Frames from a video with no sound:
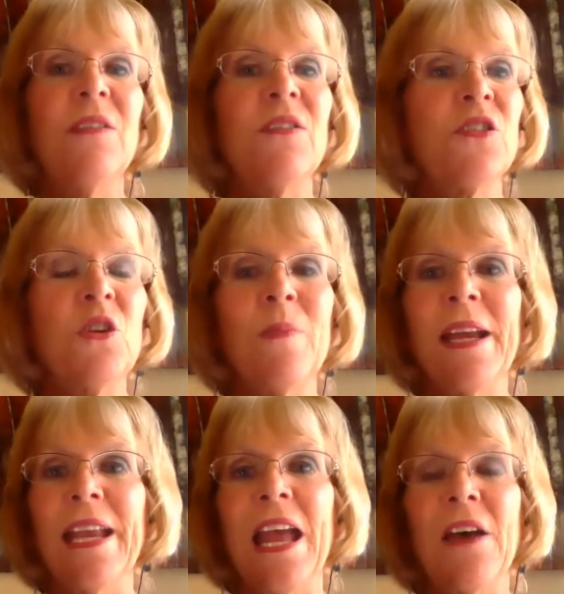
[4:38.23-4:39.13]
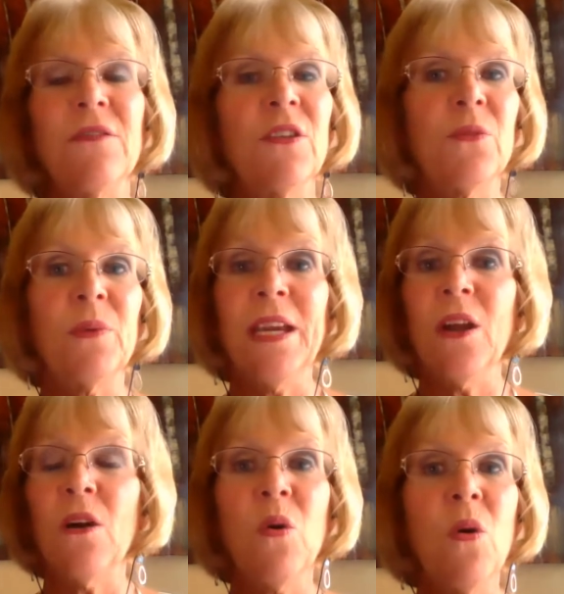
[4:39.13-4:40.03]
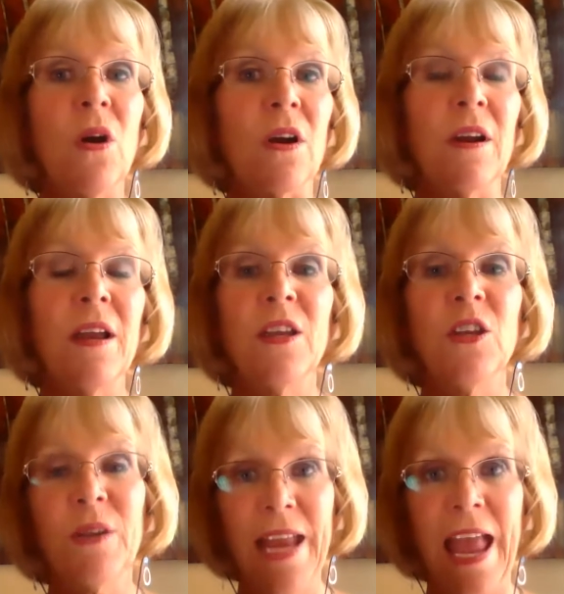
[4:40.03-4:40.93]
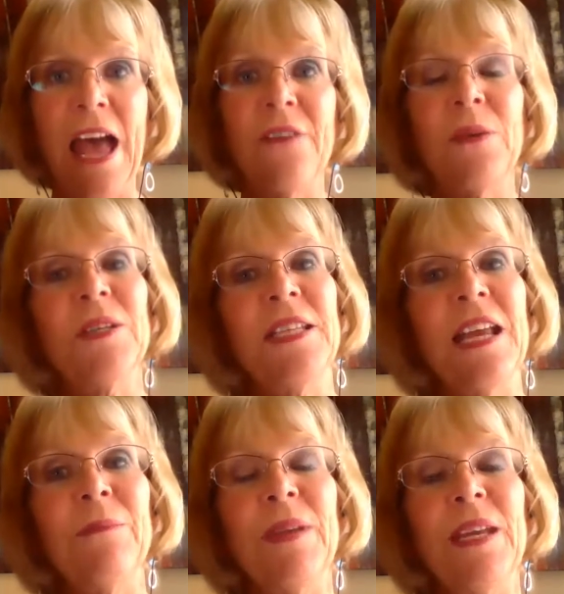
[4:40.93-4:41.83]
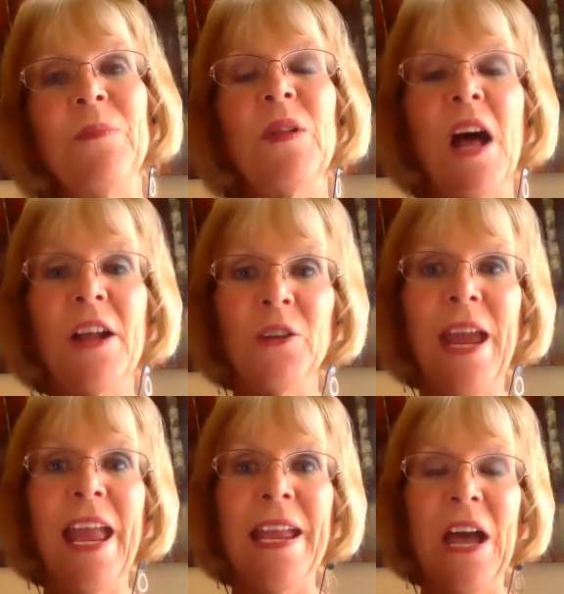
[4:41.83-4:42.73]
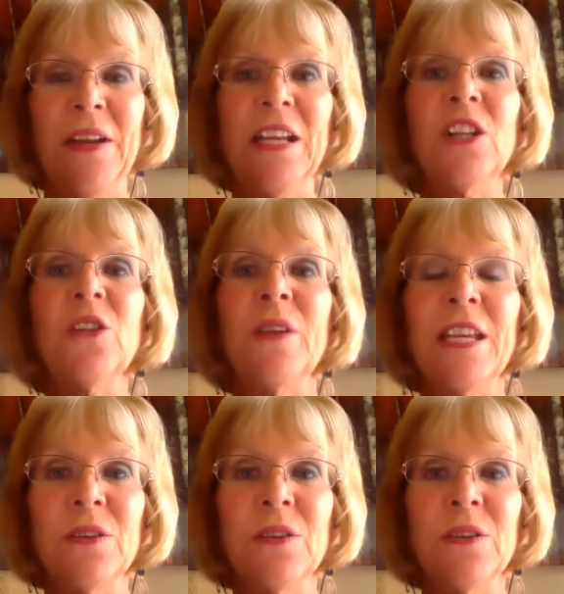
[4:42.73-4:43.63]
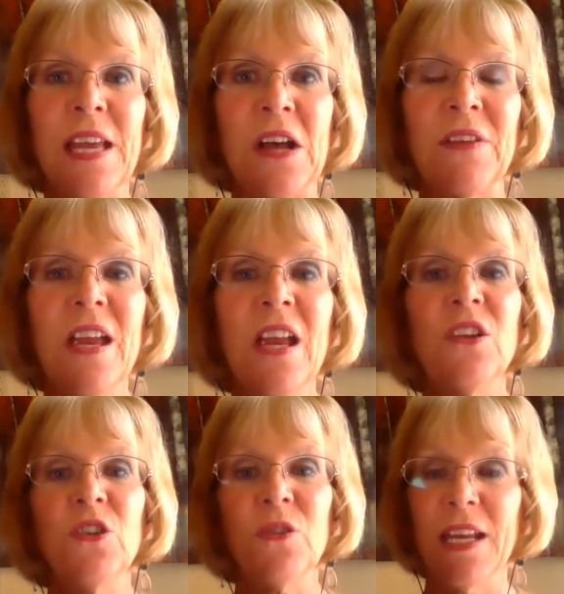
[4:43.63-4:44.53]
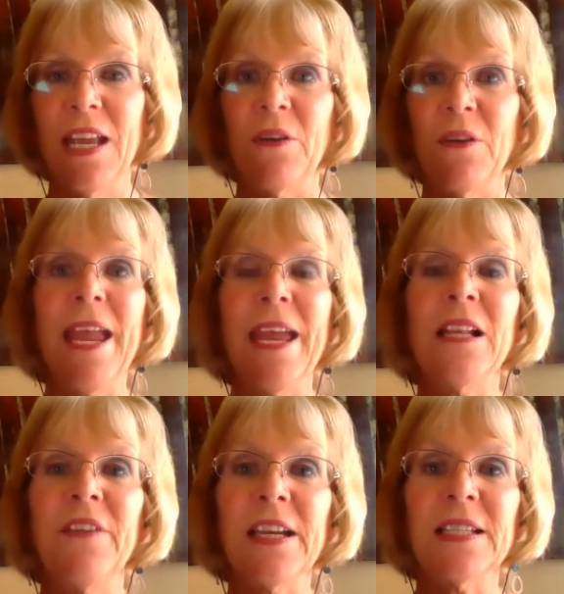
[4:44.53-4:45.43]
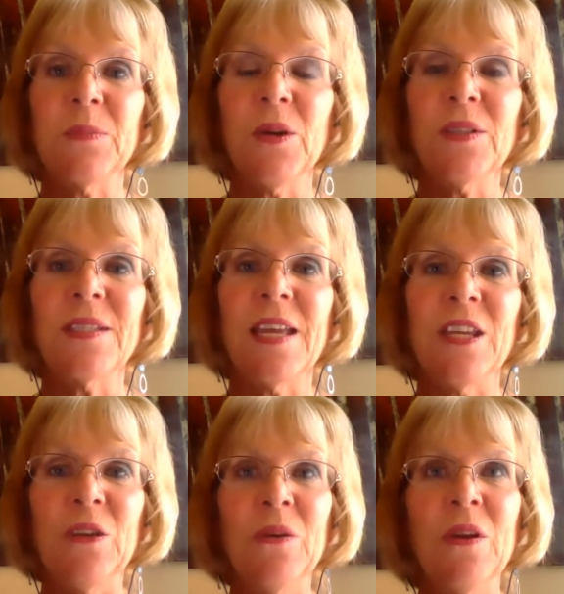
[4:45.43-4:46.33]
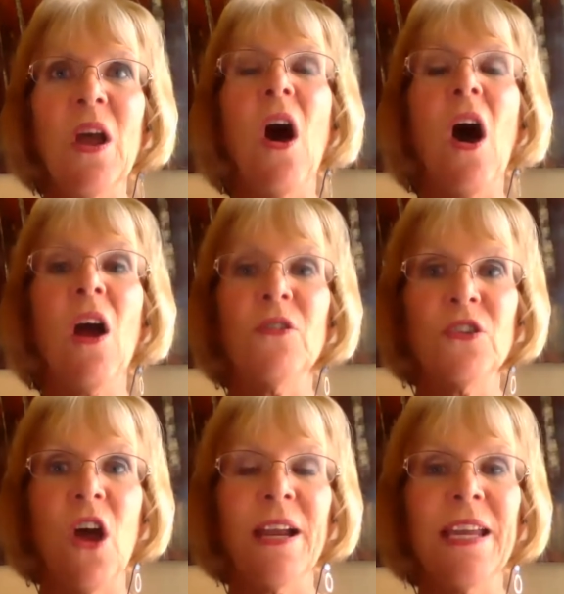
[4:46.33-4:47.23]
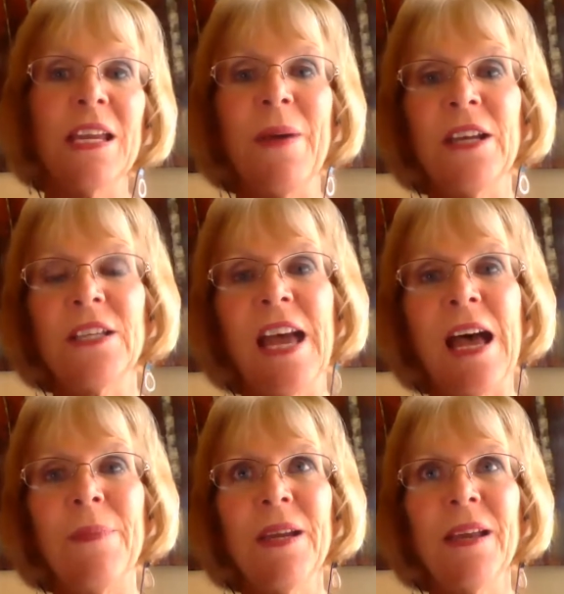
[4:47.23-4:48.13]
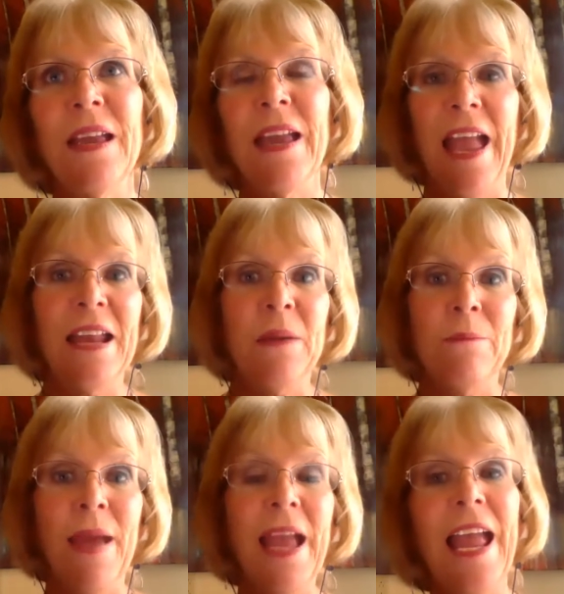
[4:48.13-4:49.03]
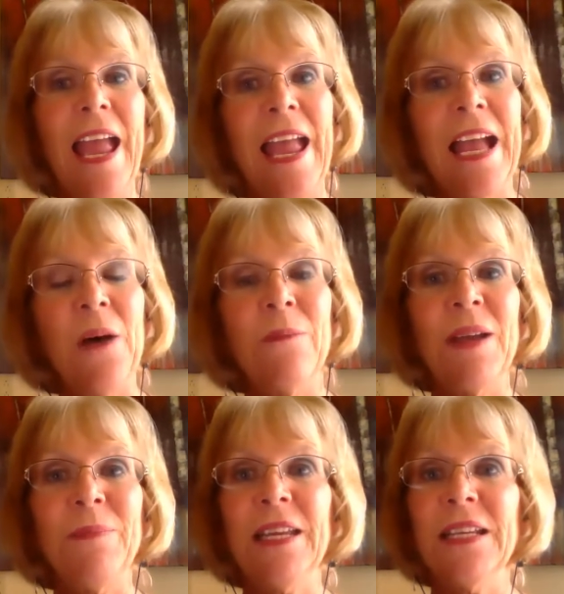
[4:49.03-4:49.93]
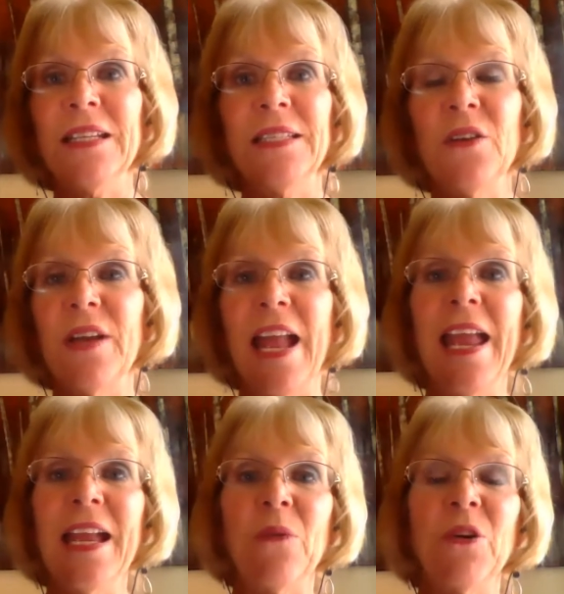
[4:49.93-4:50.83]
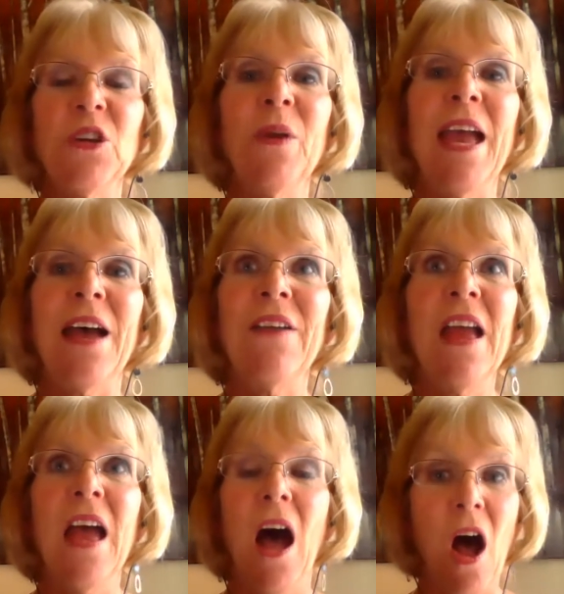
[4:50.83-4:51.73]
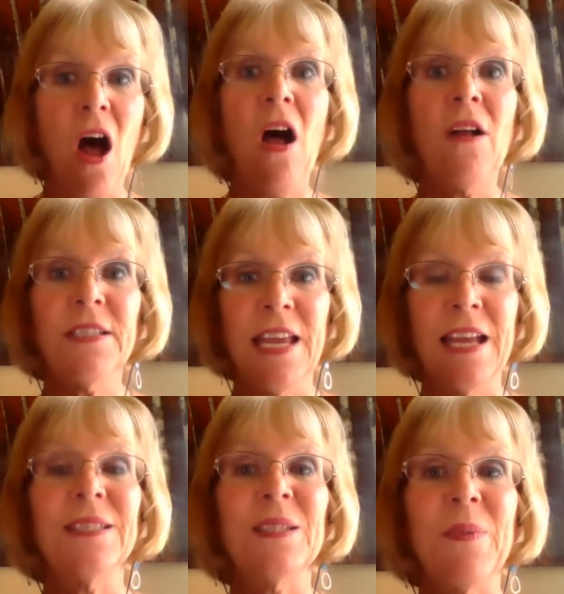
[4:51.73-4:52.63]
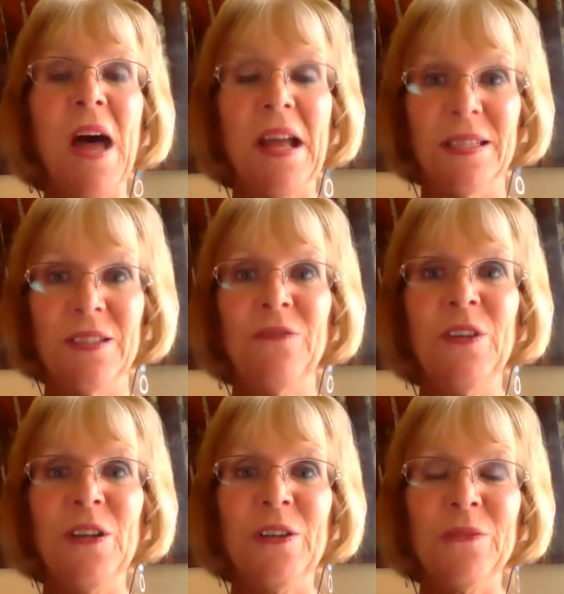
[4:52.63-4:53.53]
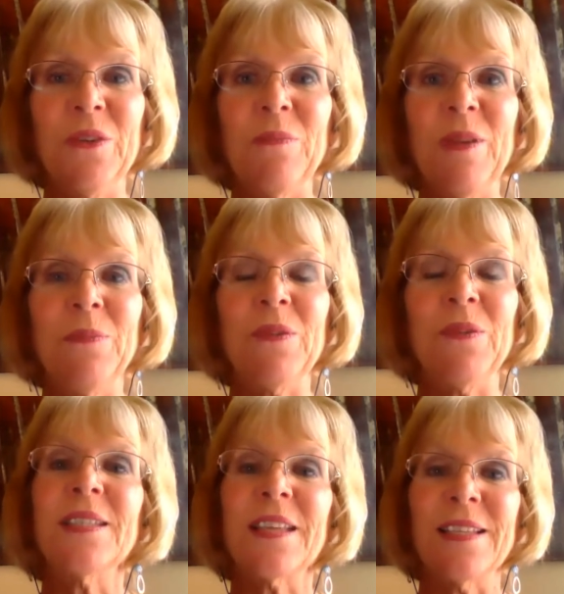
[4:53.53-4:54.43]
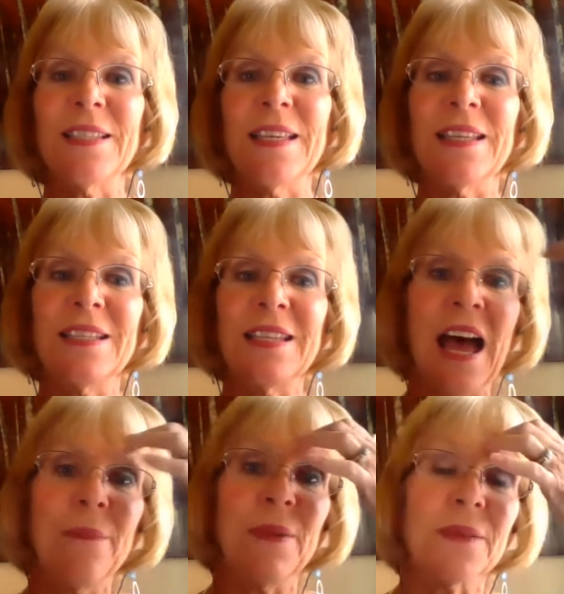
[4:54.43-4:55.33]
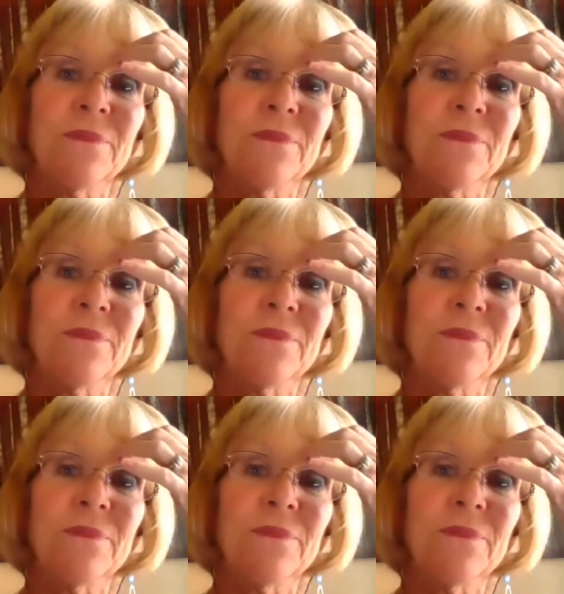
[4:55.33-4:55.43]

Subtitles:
So you might have 3 or more. You can have up to 10 people on your Hangout, including yourself. So you can have a panel of experts that you are talking about a topic, and a mega Hangout might be considered a Hangout where you have all 10 spots filled with people discussing the topic.